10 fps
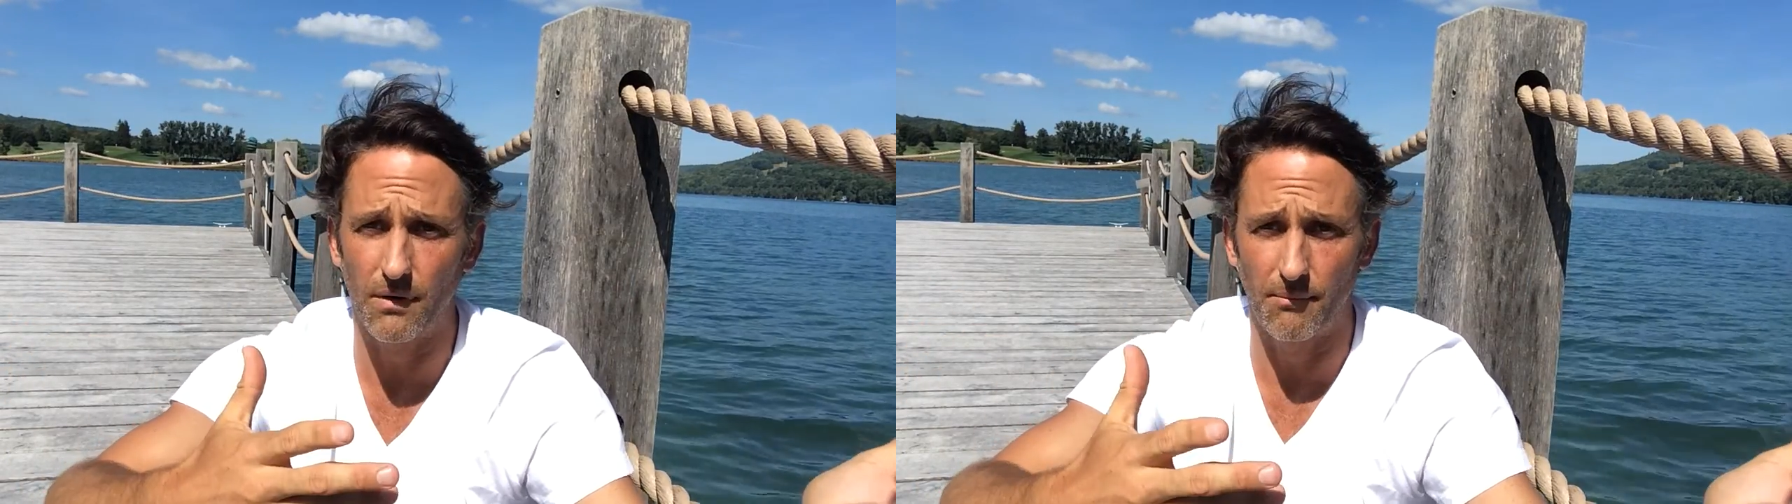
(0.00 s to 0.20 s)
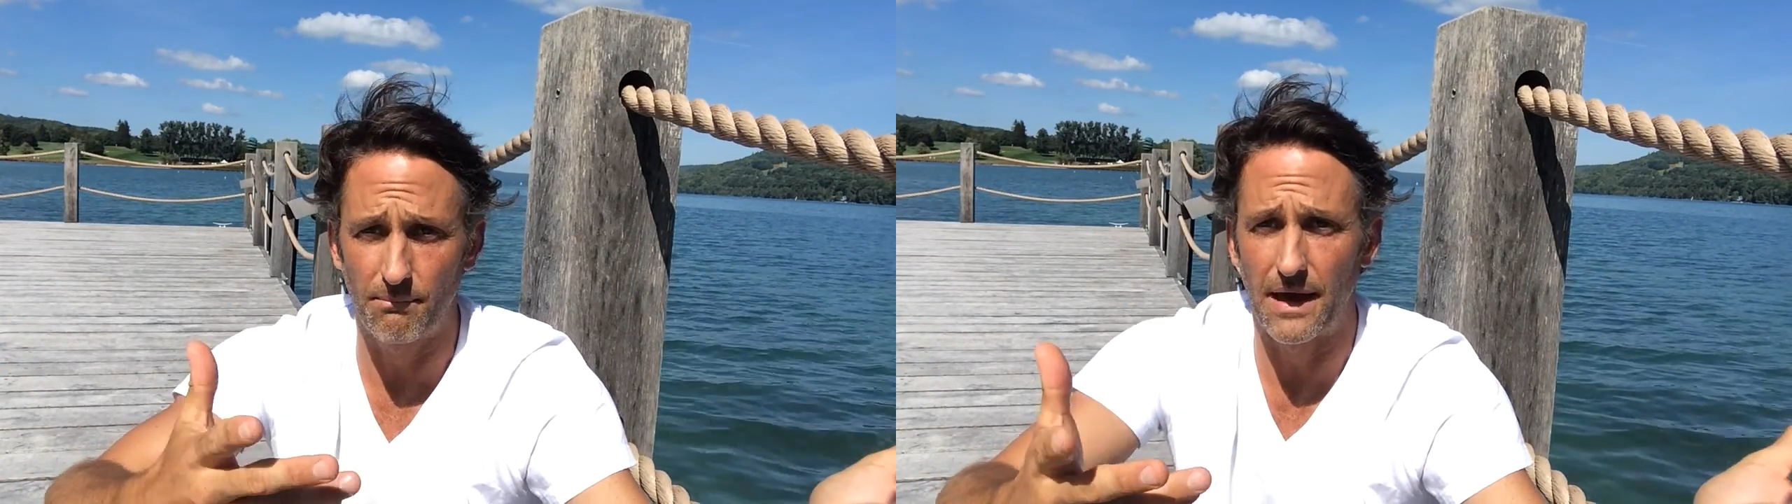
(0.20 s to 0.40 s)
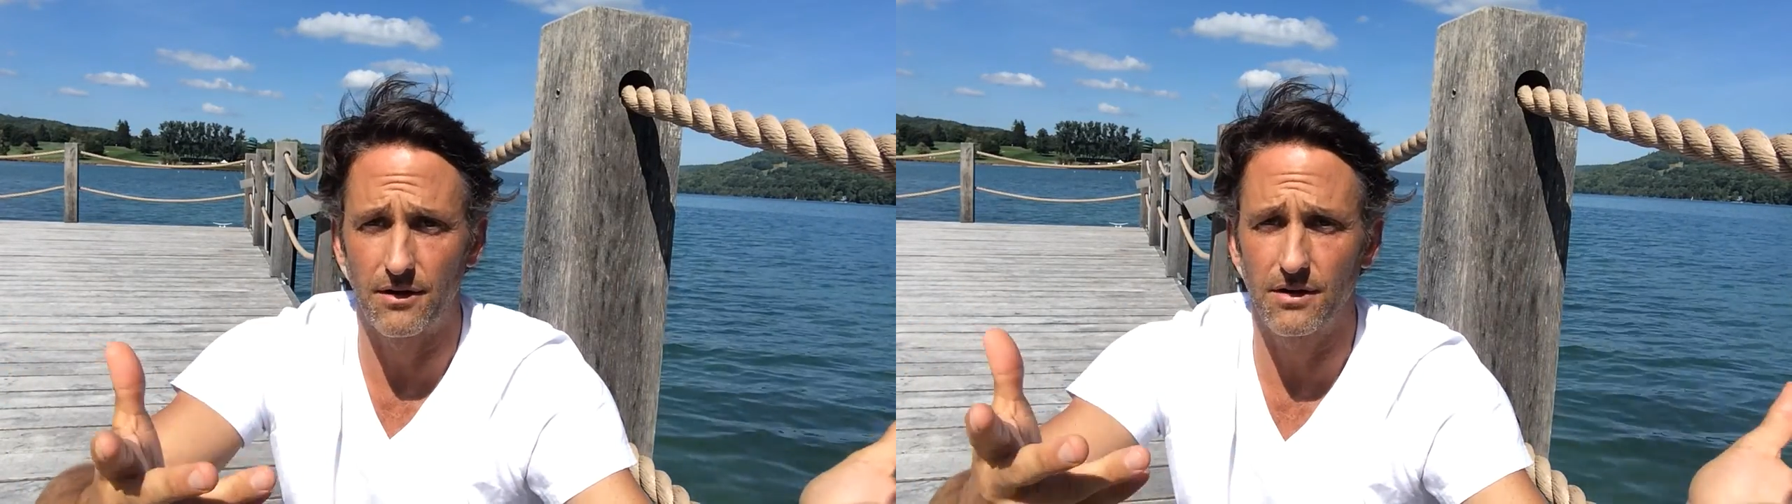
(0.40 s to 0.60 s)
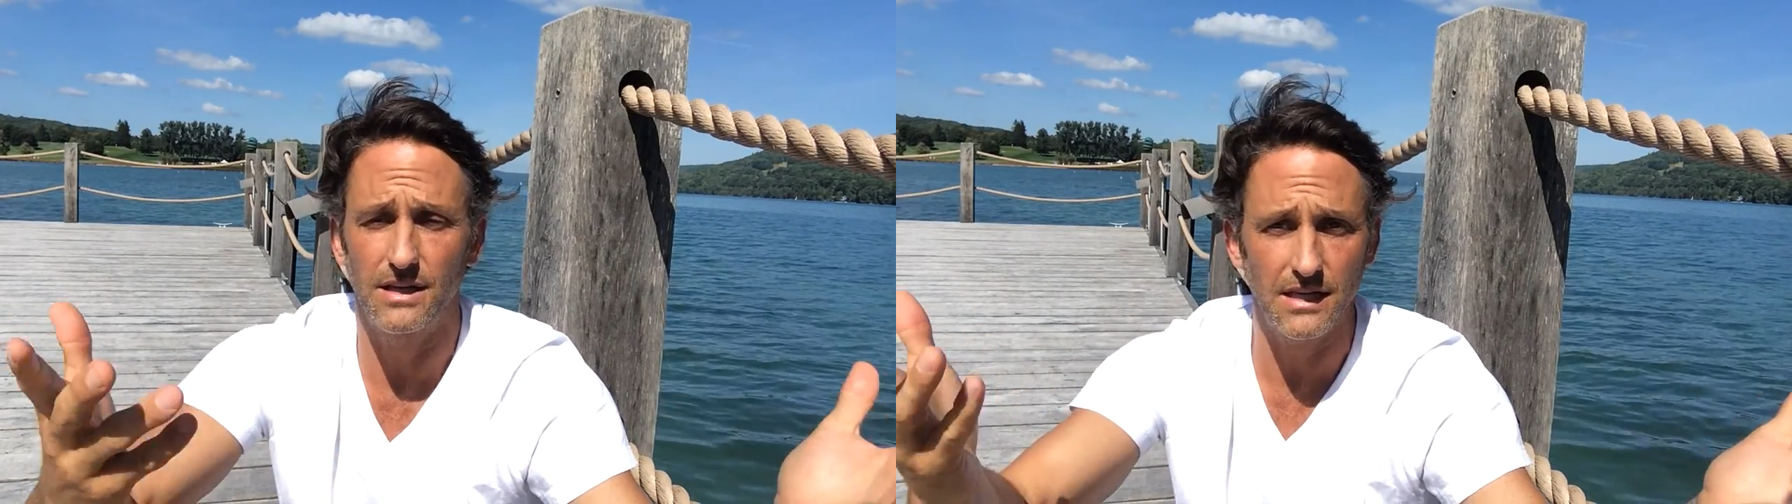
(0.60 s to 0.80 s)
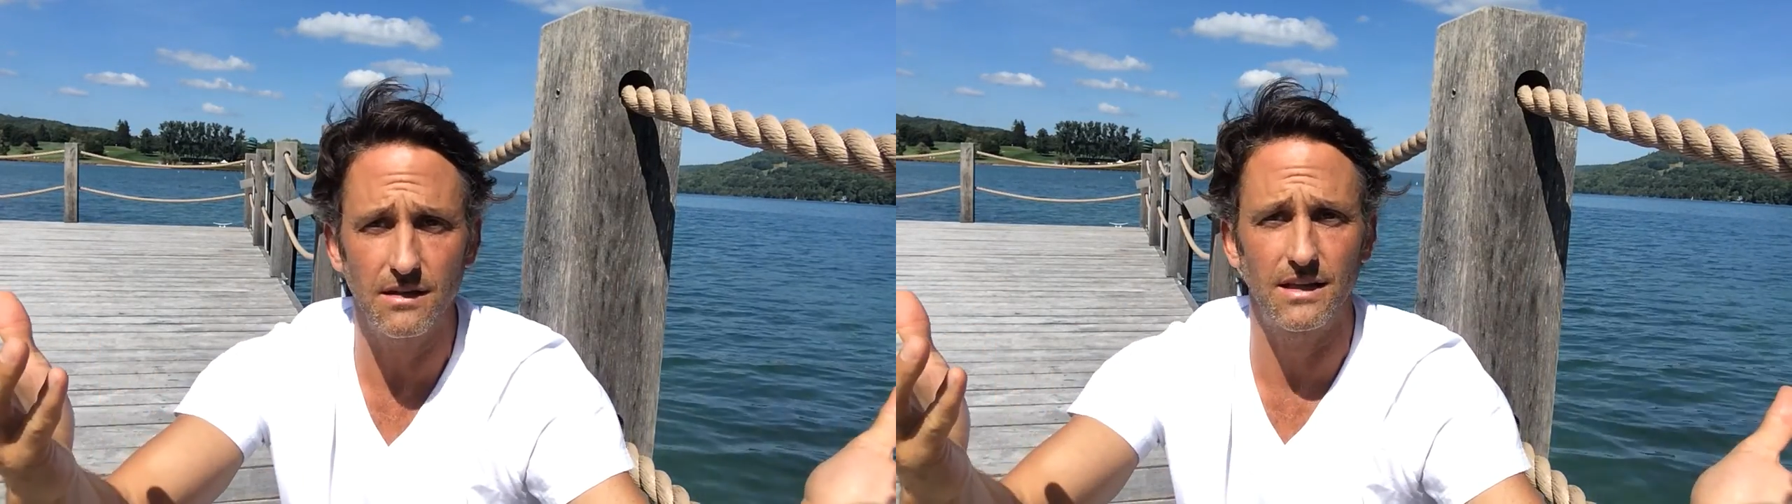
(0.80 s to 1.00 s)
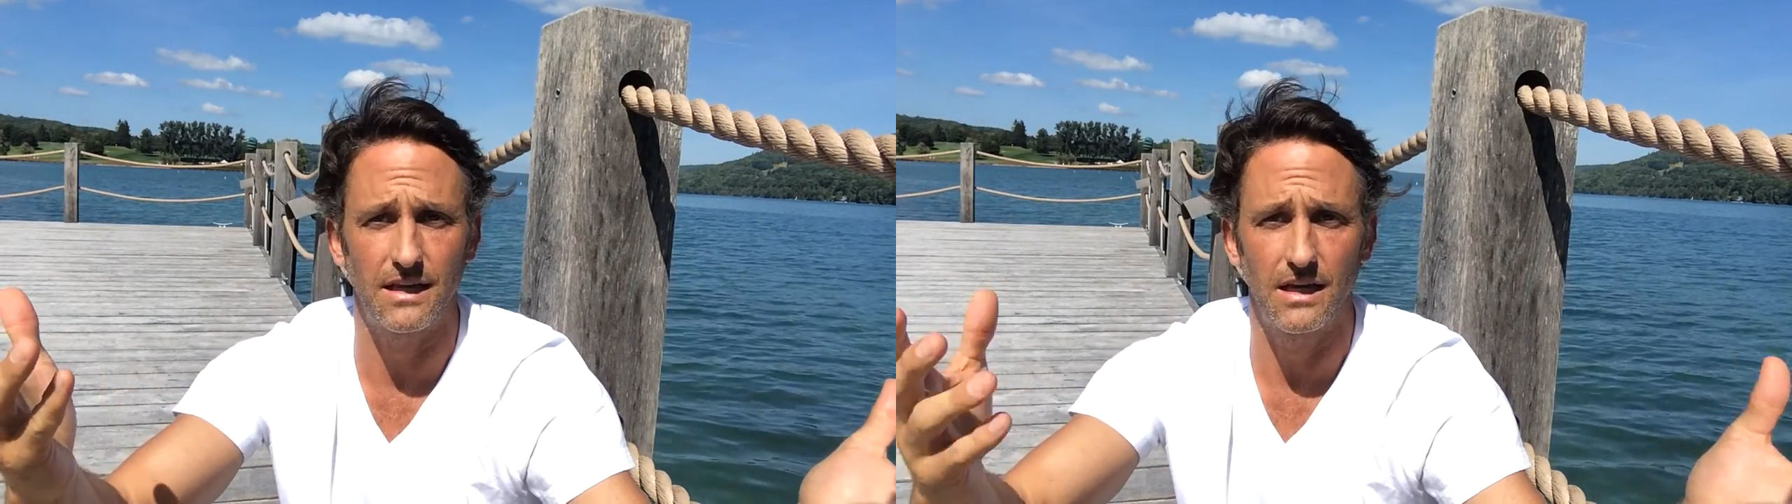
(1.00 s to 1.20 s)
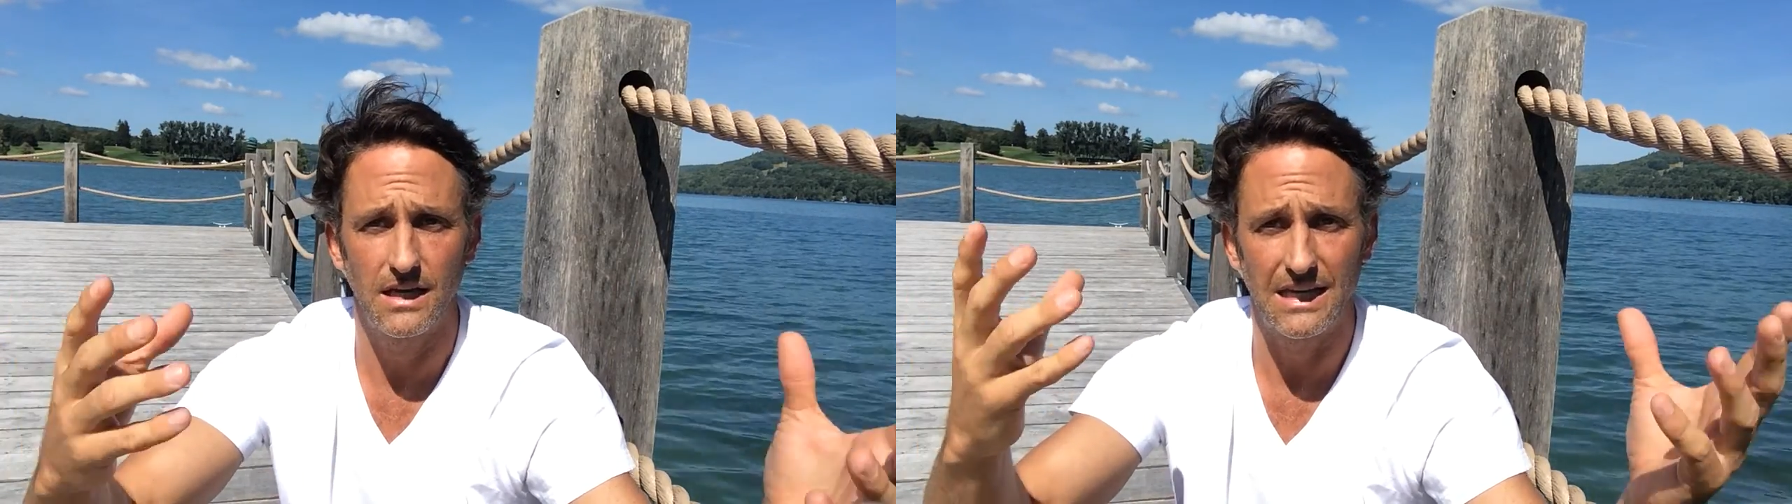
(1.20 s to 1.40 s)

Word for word: a better healing